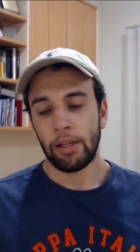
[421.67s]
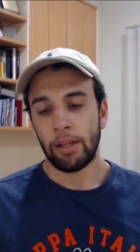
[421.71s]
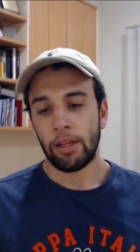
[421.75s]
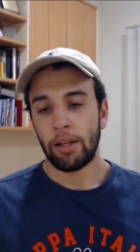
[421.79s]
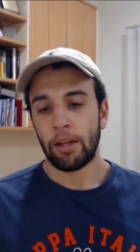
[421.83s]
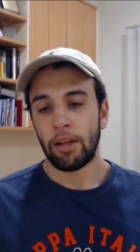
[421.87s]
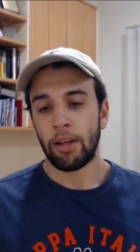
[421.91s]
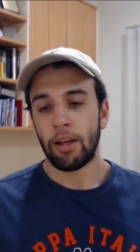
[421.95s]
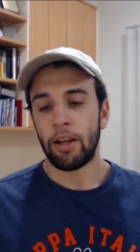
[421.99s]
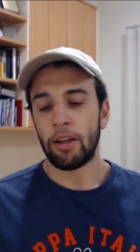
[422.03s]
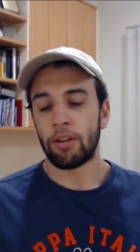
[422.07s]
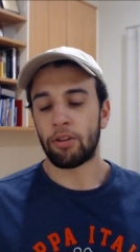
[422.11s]

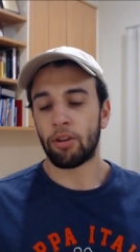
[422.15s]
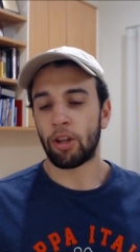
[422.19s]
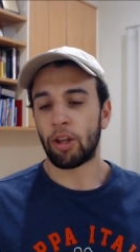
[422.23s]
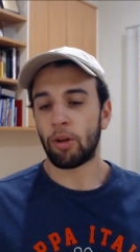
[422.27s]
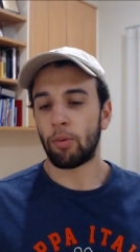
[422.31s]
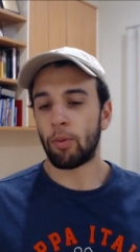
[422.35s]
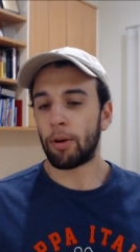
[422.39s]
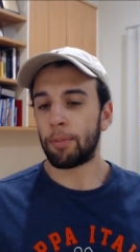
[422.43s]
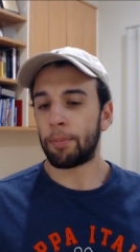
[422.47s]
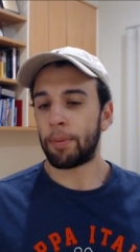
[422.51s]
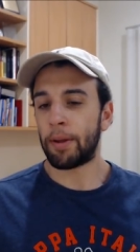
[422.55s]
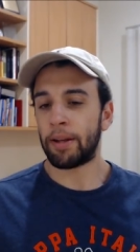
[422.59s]
it's only
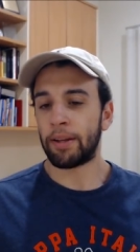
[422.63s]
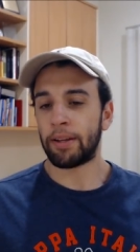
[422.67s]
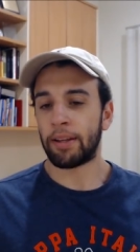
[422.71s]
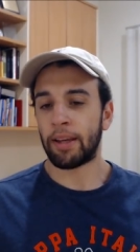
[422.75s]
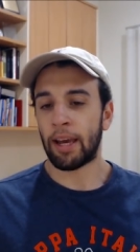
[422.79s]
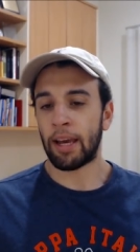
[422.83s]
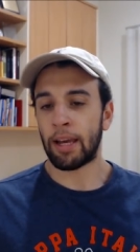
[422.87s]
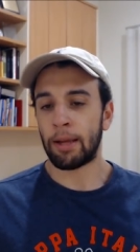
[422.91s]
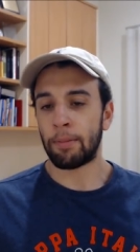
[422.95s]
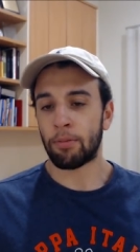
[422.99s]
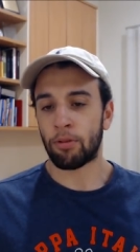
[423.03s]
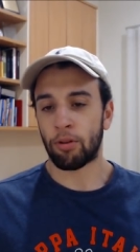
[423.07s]
one bad
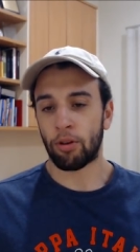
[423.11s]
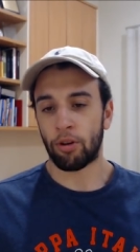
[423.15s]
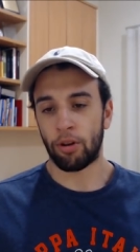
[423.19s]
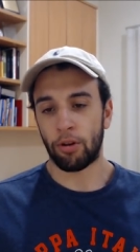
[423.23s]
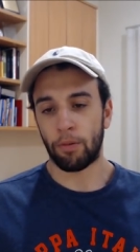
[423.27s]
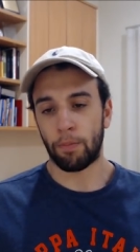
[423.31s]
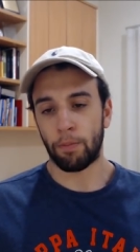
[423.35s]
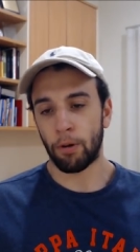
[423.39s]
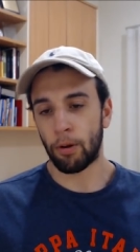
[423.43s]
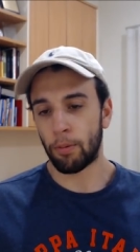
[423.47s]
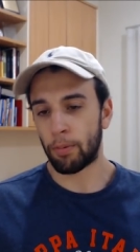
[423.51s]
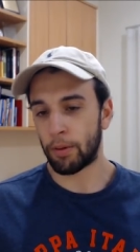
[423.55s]
game, so you
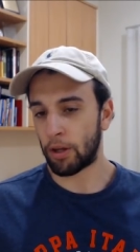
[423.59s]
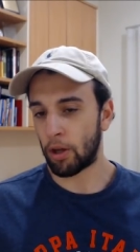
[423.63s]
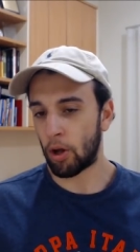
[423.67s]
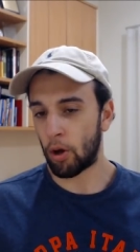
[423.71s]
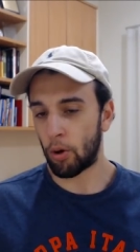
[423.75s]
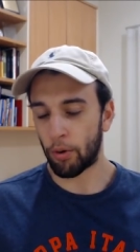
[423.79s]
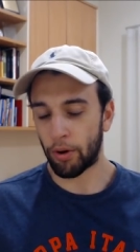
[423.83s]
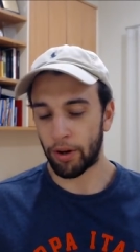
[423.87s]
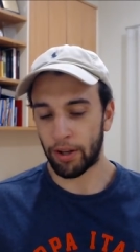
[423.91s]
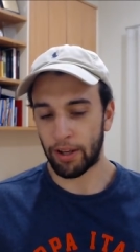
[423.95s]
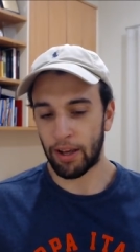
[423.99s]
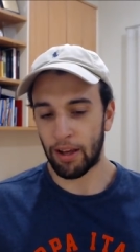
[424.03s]
probably hold,
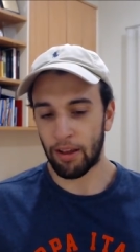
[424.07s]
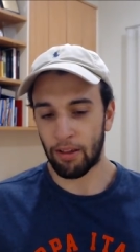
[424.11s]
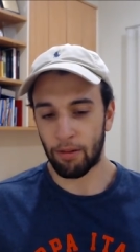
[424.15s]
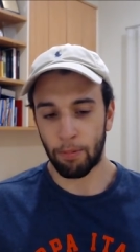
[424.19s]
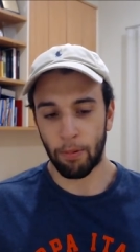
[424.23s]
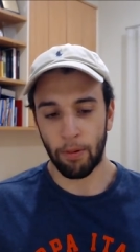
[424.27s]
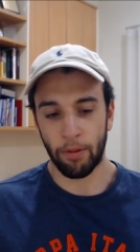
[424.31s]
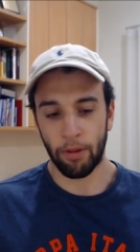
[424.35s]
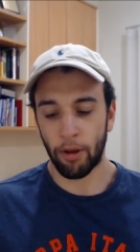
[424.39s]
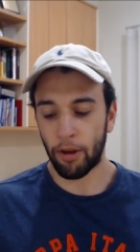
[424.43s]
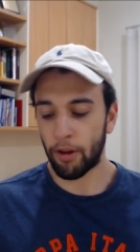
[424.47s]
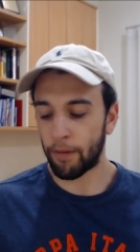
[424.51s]
I guess, but
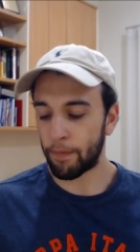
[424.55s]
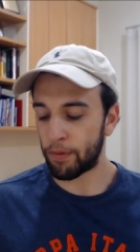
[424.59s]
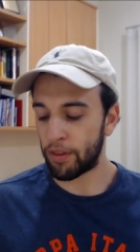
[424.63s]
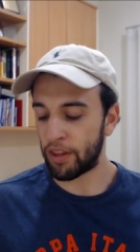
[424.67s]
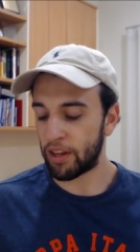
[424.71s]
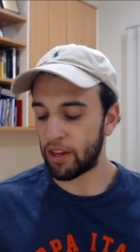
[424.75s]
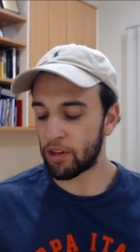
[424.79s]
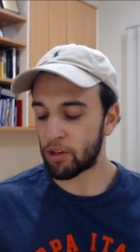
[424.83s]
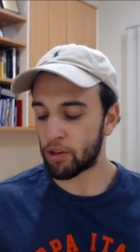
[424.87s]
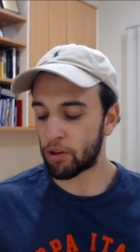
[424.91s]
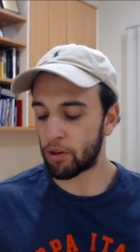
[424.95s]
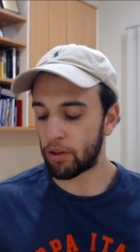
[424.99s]
the
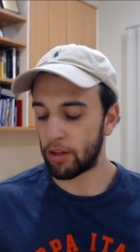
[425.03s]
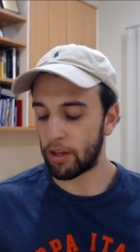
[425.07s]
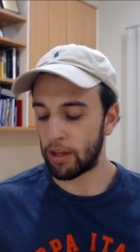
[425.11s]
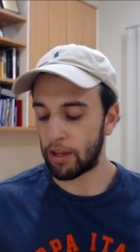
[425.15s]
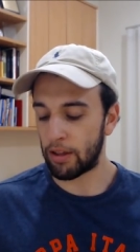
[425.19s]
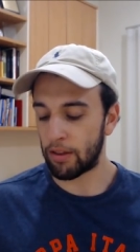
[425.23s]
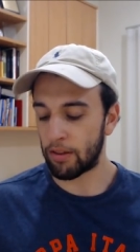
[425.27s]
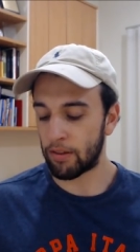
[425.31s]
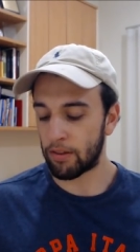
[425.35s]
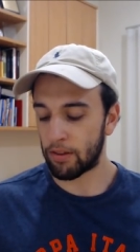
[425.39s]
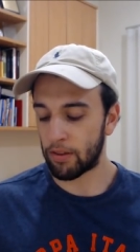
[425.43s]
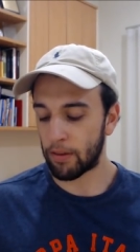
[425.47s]
issue
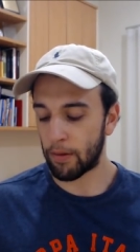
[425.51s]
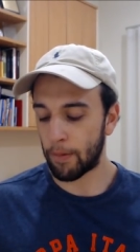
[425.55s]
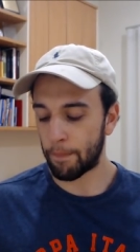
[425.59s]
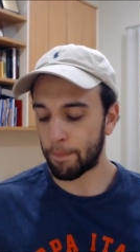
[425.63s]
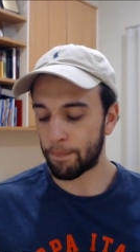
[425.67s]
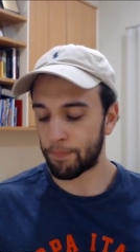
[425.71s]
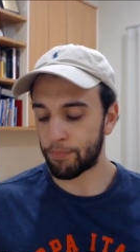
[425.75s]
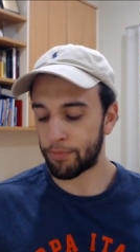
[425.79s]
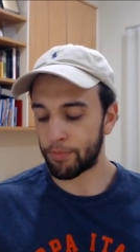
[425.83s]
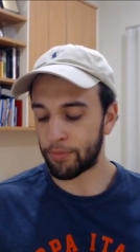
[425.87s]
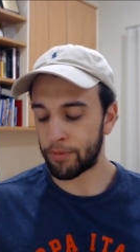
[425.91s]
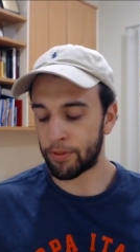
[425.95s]
is
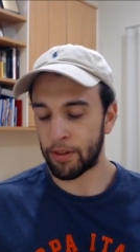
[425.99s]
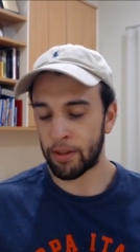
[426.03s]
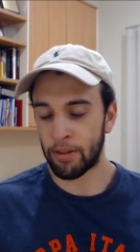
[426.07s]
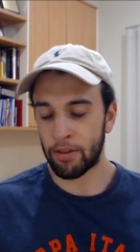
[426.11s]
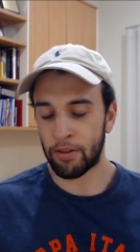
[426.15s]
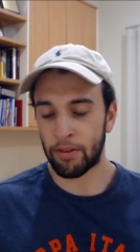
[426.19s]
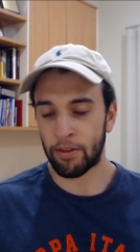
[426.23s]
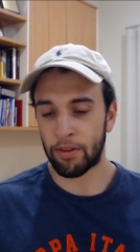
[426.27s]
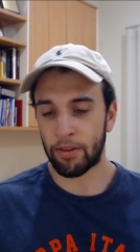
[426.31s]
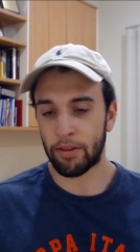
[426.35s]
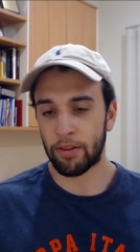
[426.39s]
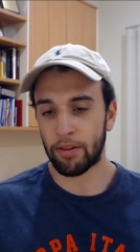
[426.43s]

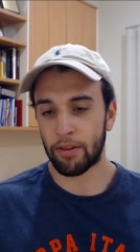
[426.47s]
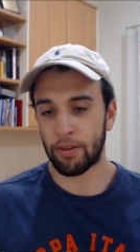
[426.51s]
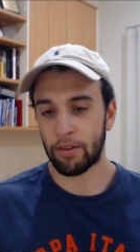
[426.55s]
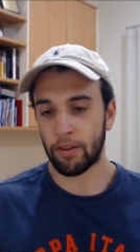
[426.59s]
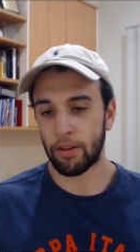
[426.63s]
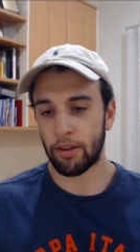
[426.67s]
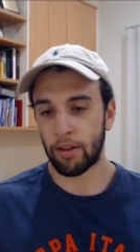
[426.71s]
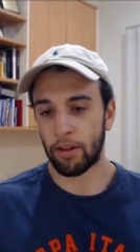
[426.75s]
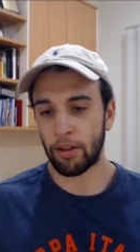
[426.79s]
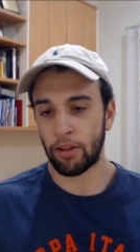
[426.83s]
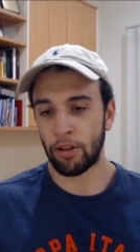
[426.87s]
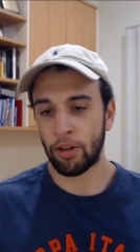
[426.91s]

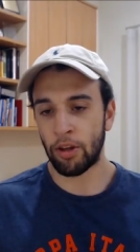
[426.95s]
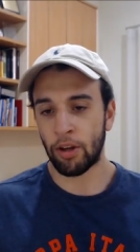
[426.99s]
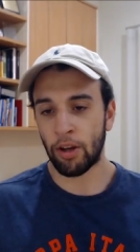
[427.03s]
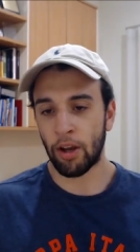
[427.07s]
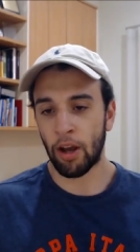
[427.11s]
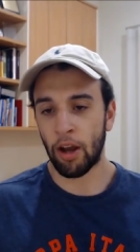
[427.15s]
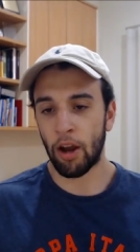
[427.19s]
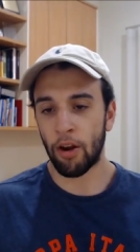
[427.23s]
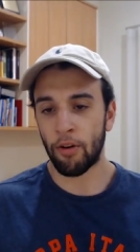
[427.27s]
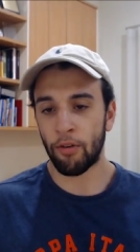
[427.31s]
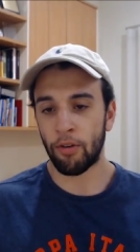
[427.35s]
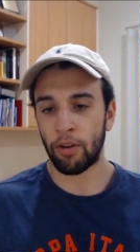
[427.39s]
you
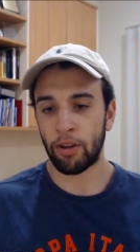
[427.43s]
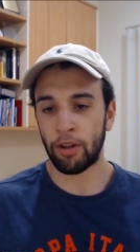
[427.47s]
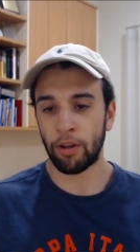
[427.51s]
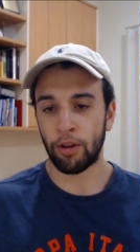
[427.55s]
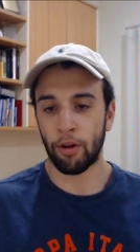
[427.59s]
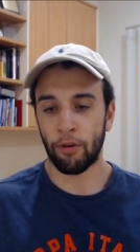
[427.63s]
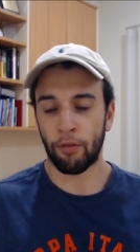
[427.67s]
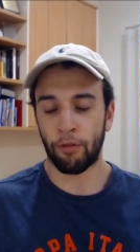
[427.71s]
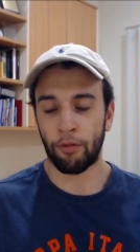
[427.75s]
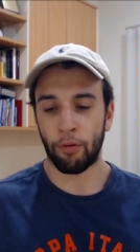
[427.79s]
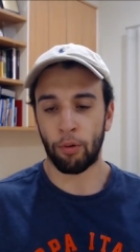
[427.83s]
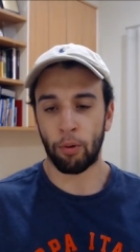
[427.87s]
can't really
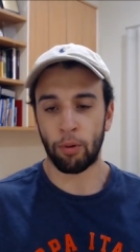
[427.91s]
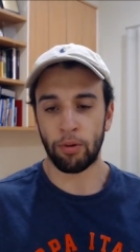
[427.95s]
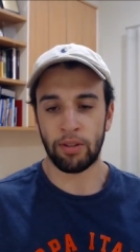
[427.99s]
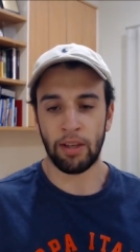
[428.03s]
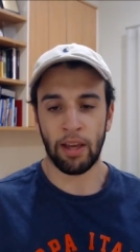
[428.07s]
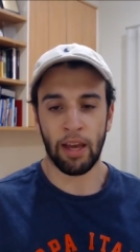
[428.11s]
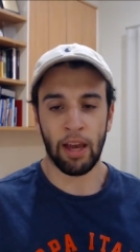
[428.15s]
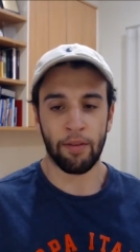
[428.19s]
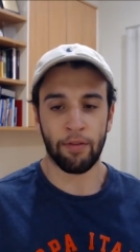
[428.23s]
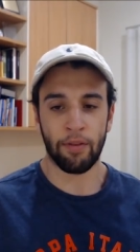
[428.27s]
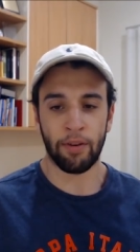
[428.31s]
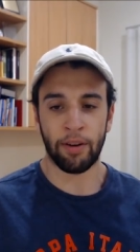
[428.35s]
afford to
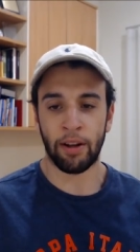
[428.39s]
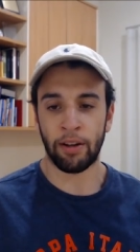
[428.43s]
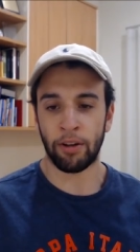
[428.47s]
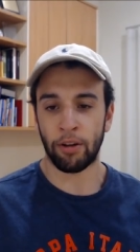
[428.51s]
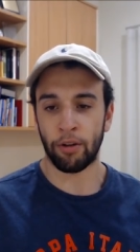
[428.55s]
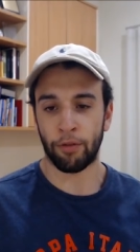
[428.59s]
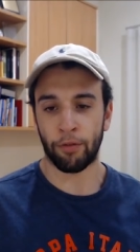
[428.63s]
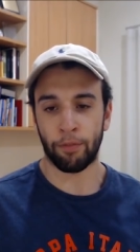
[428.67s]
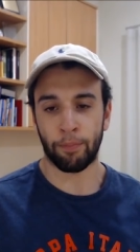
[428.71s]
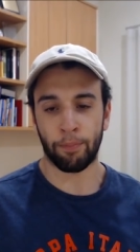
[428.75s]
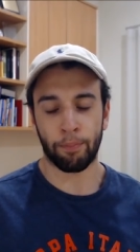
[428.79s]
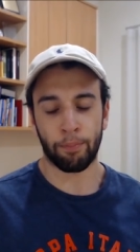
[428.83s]
have an
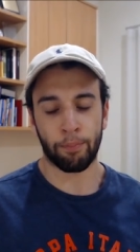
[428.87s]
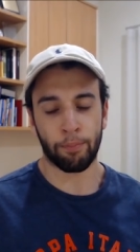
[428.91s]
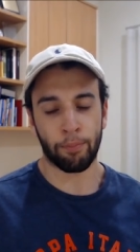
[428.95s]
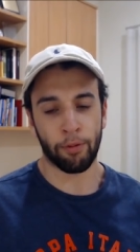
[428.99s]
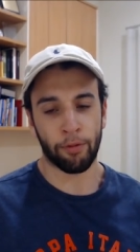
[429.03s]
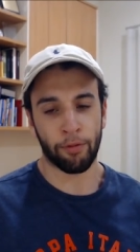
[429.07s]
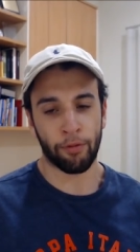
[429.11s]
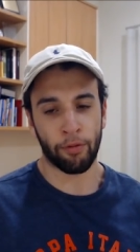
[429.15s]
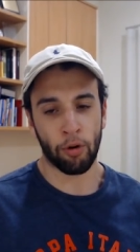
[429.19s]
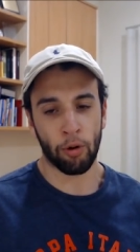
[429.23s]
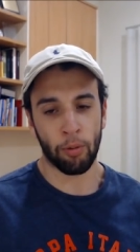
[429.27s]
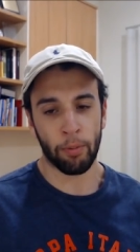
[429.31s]

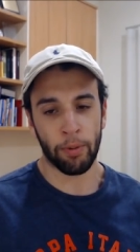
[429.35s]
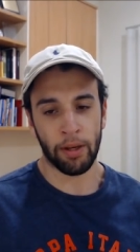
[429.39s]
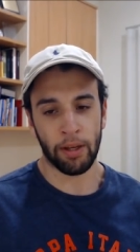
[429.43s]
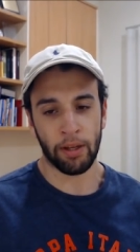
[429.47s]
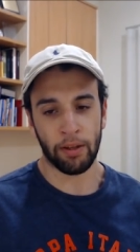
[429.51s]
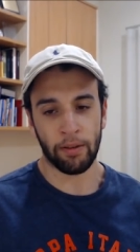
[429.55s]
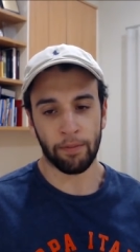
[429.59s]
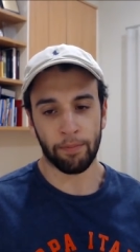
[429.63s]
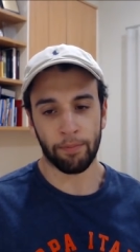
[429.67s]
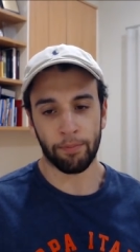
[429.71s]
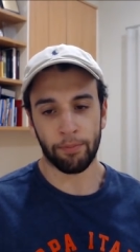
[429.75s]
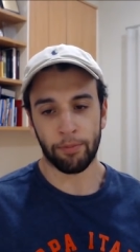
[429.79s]

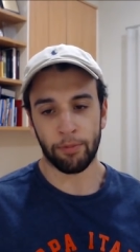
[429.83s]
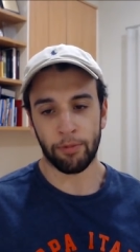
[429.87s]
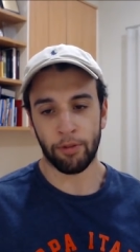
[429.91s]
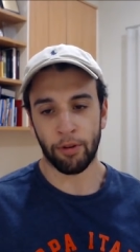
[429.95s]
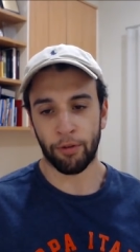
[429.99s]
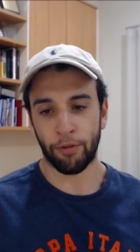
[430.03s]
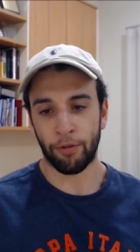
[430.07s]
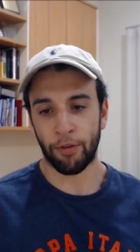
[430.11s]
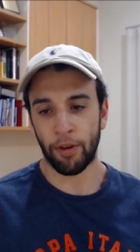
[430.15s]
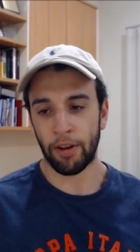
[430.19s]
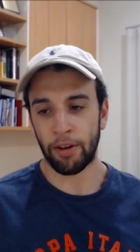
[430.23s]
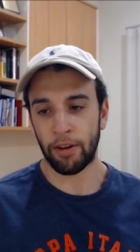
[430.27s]
underperforming
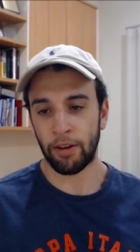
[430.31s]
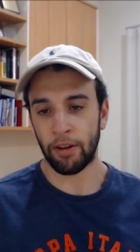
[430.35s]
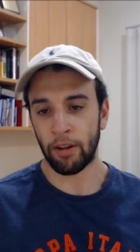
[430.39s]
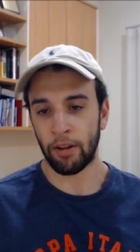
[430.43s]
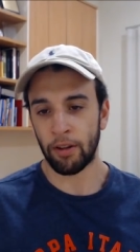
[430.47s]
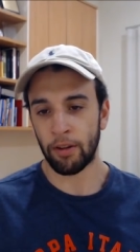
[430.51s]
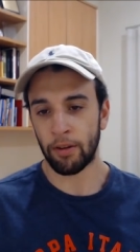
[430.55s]
defender.